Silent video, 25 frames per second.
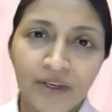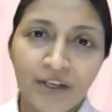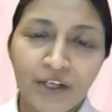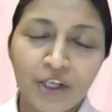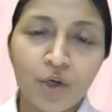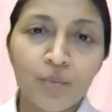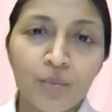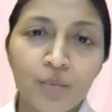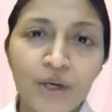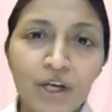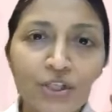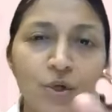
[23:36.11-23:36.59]

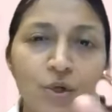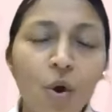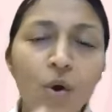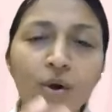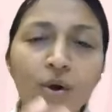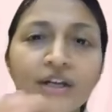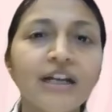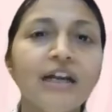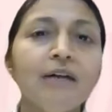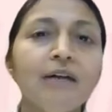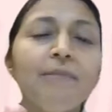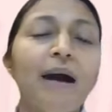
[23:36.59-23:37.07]
Now, we are
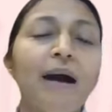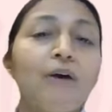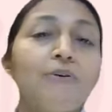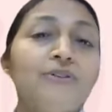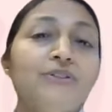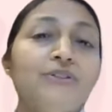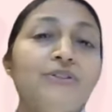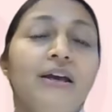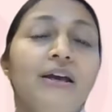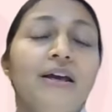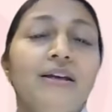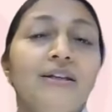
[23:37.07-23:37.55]
talking
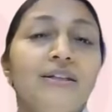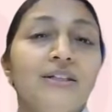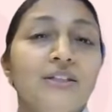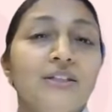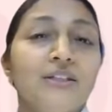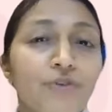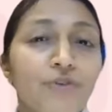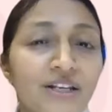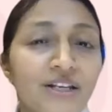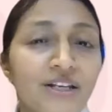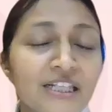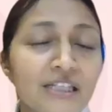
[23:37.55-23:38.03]
about
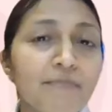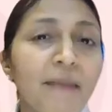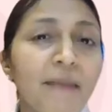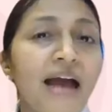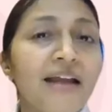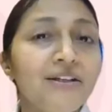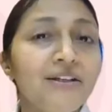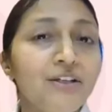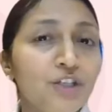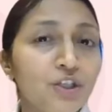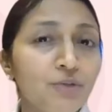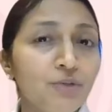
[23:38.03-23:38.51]
stress
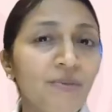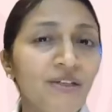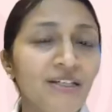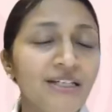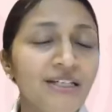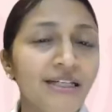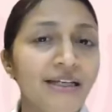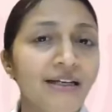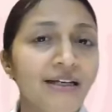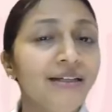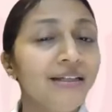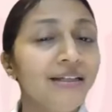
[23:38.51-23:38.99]
management
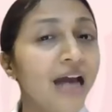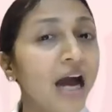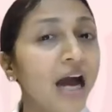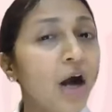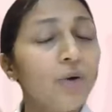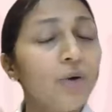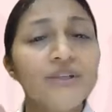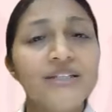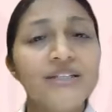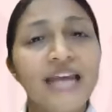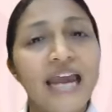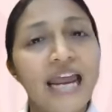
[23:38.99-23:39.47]
here and
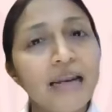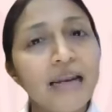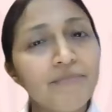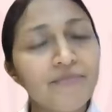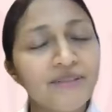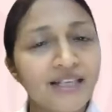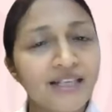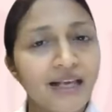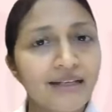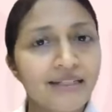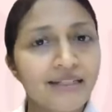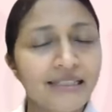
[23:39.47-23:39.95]
how it
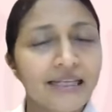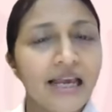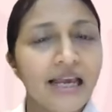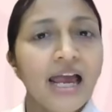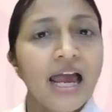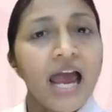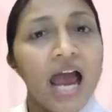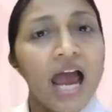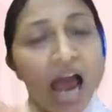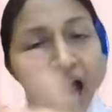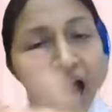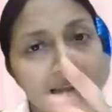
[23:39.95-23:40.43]
helps us.
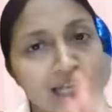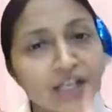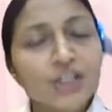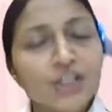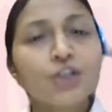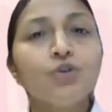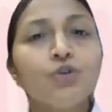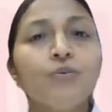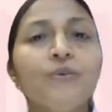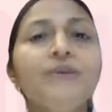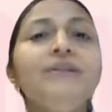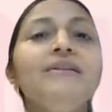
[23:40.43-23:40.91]

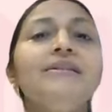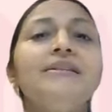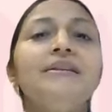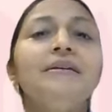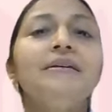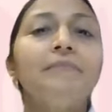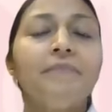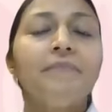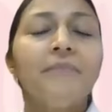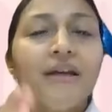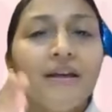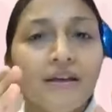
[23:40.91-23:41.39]

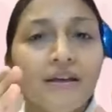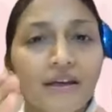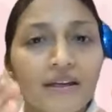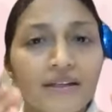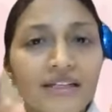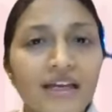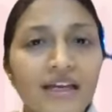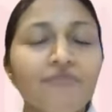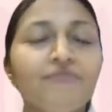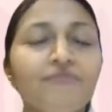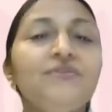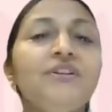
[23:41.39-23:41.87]
Altruism
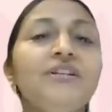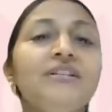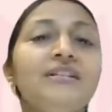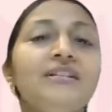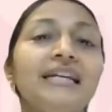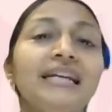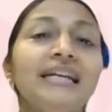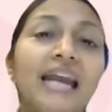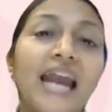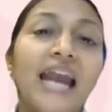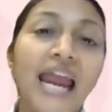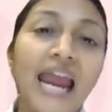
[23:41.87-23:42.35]

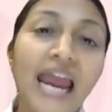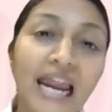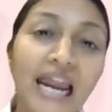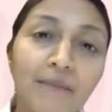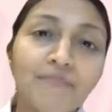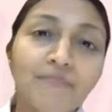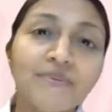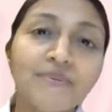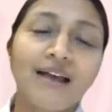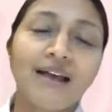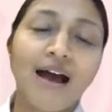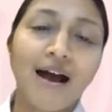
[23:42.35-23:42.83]
definitely
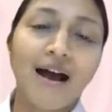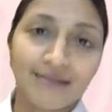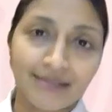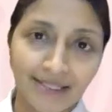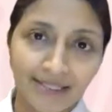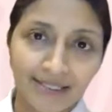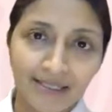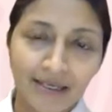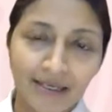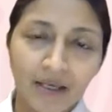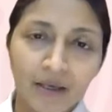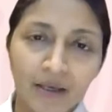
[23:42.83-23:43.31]
helps
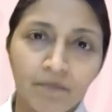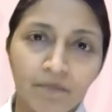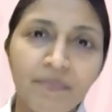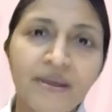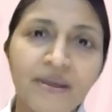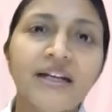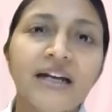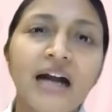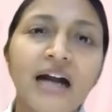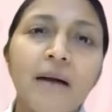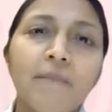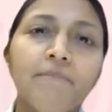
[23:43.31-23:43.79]
us
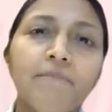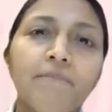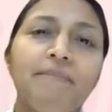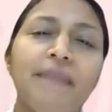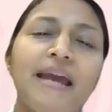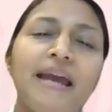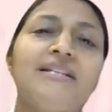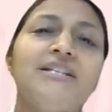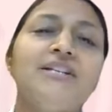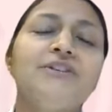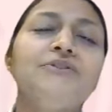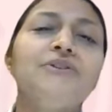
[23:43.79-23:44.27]
become
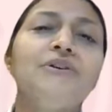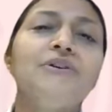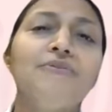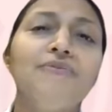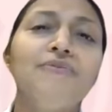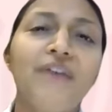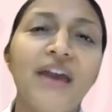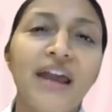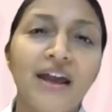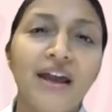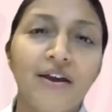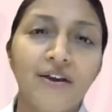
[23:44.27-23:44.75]
better
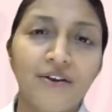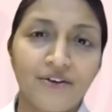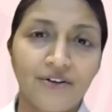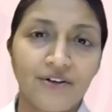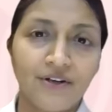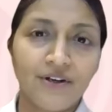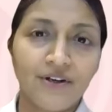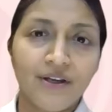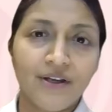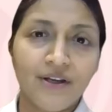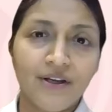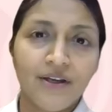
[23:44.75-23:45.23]
aware
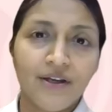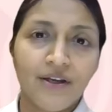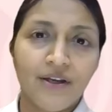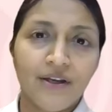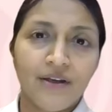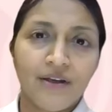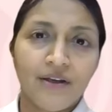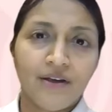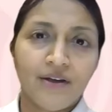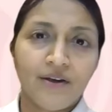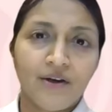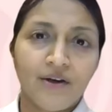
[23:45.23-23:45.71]

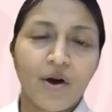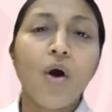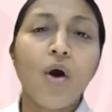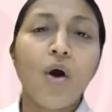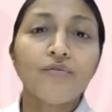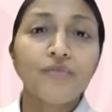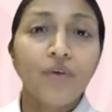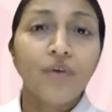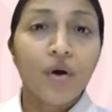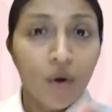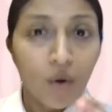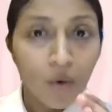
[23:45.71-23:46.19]

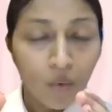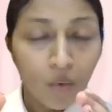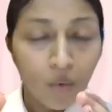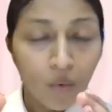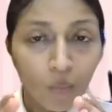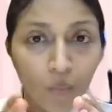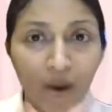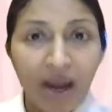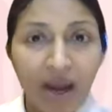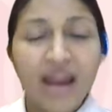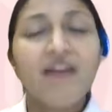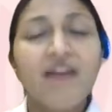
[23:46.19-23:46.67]
of
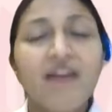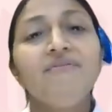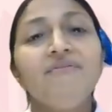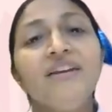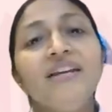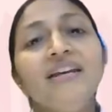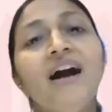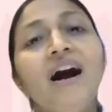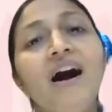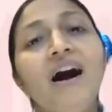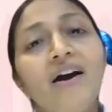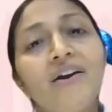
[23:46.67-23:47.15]
where
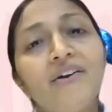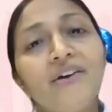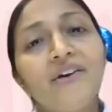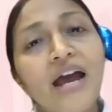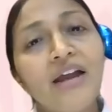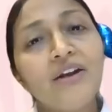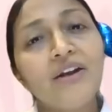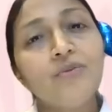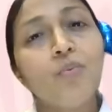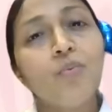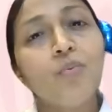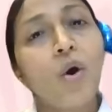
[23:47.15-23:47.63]
we are
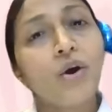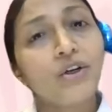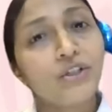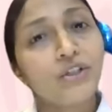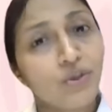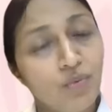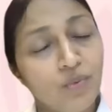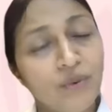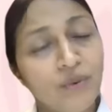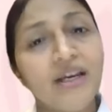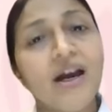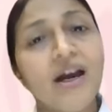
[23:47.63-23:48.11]
and what
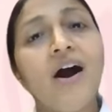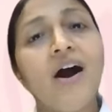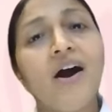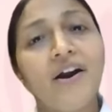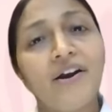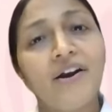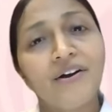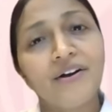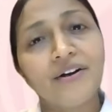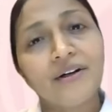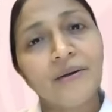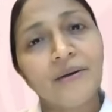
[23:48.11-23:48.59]
we
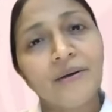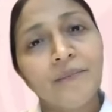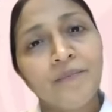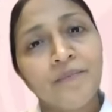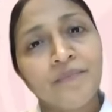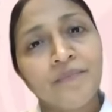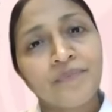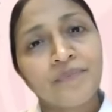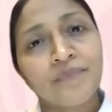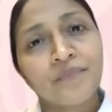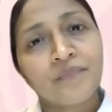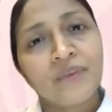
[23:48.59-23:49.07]
are.
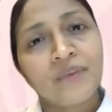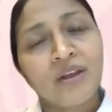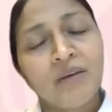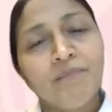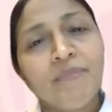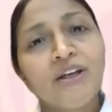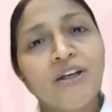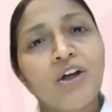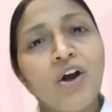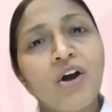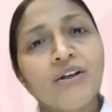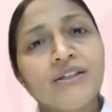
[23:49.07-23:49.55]

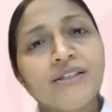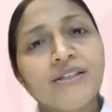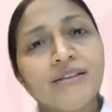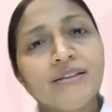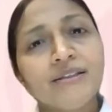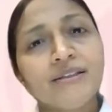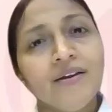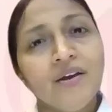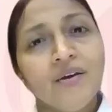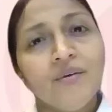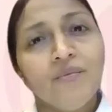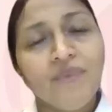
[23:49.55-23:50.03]
Because
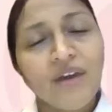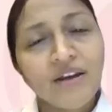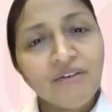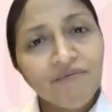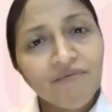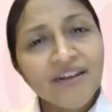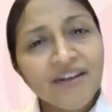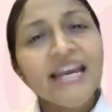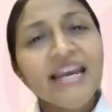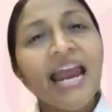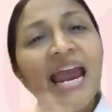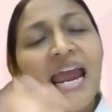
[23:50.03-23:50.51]
when
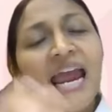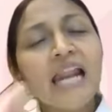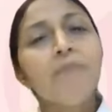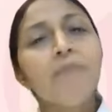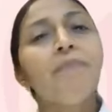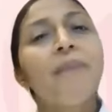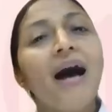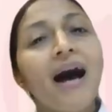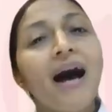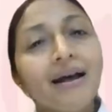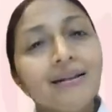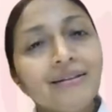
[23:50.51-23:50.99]
we
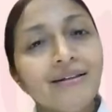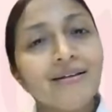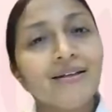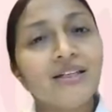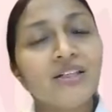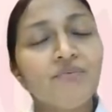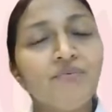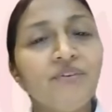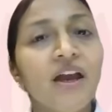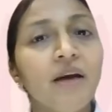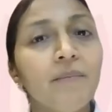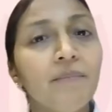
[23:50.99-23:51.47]
help
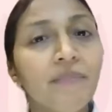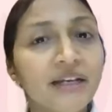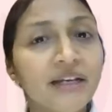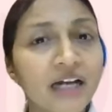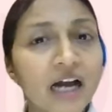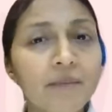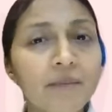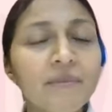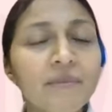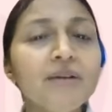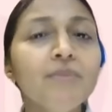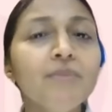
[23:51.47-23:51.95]
others, we are
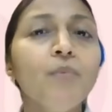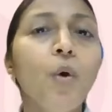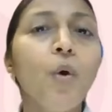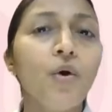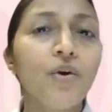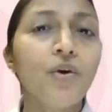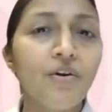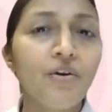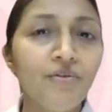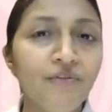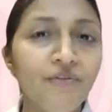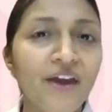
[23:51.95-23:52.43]
becoming
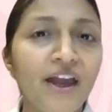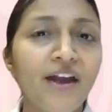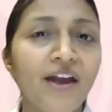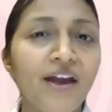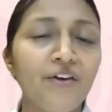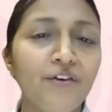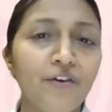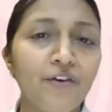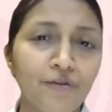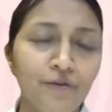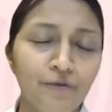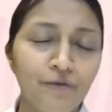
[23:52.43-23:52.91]
more
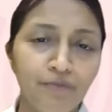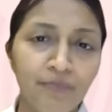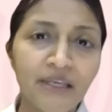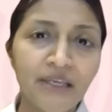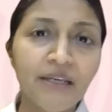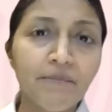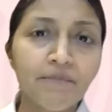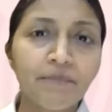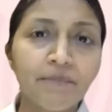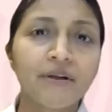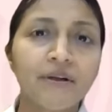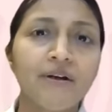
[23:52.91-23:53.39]
aware of
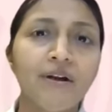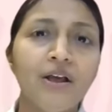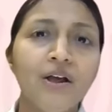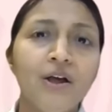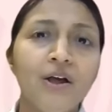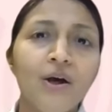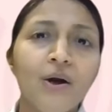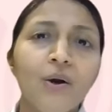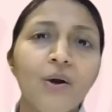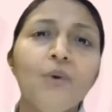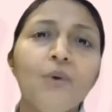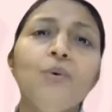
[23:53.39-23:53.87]
people
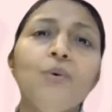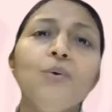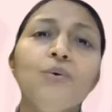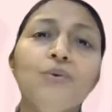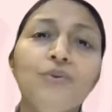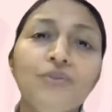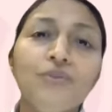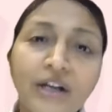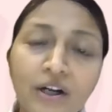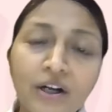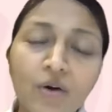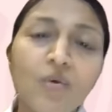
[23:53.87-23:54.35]
who
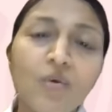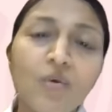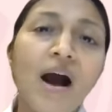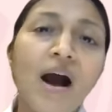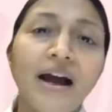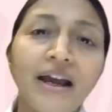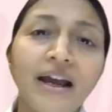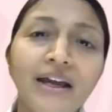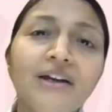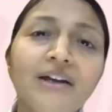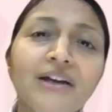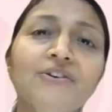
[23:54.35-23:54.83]

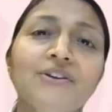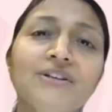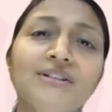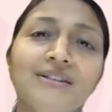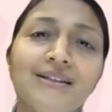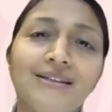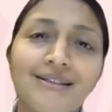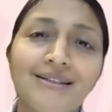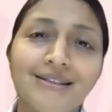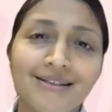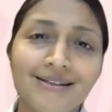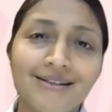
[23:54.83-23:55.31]
require
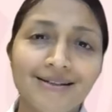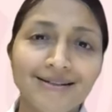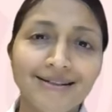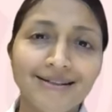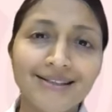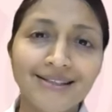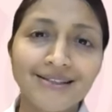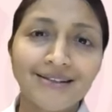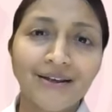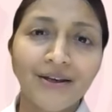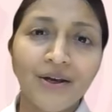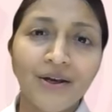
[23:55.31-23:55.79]

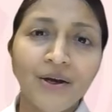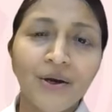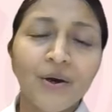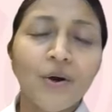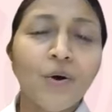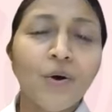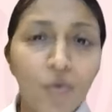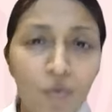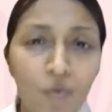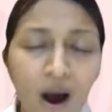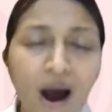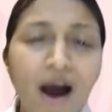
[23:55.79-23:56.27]
assistance,
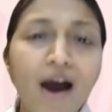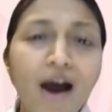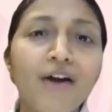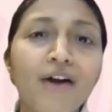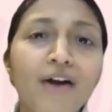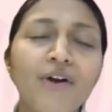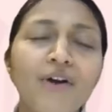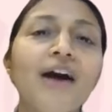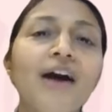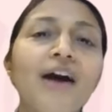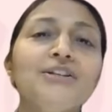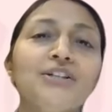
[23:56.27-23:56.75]
who
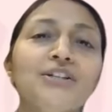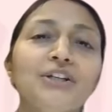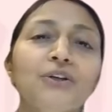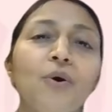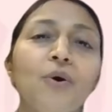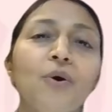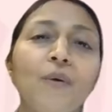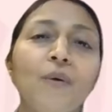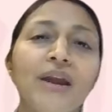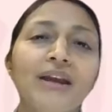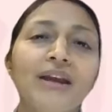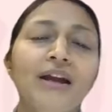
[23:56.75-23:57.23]
are
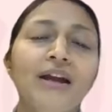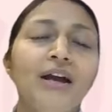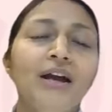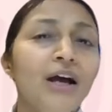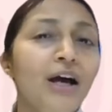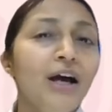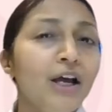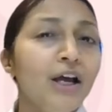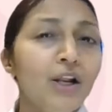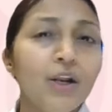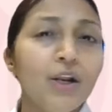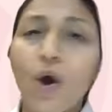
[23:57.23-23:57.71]
undergoing
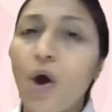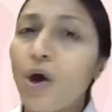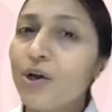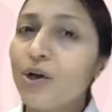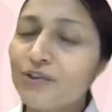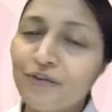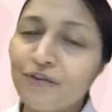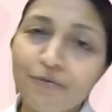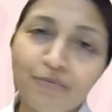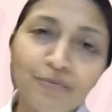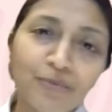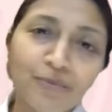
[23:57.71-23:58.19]
a
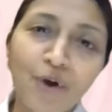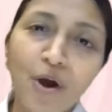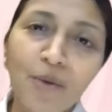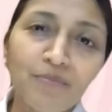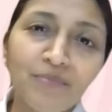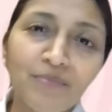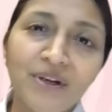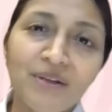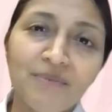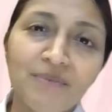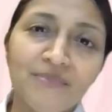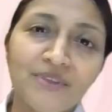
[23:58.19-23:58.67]
lot of
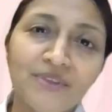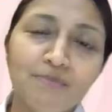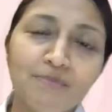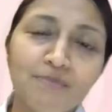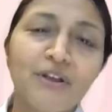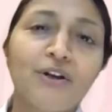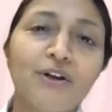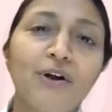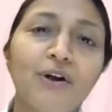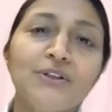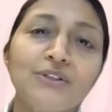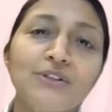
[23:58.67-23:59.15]
problems
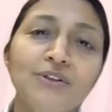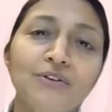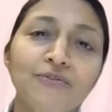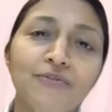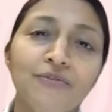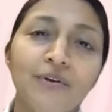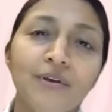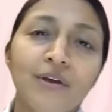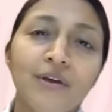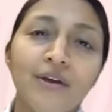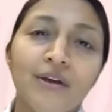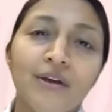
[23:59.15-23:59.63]
because of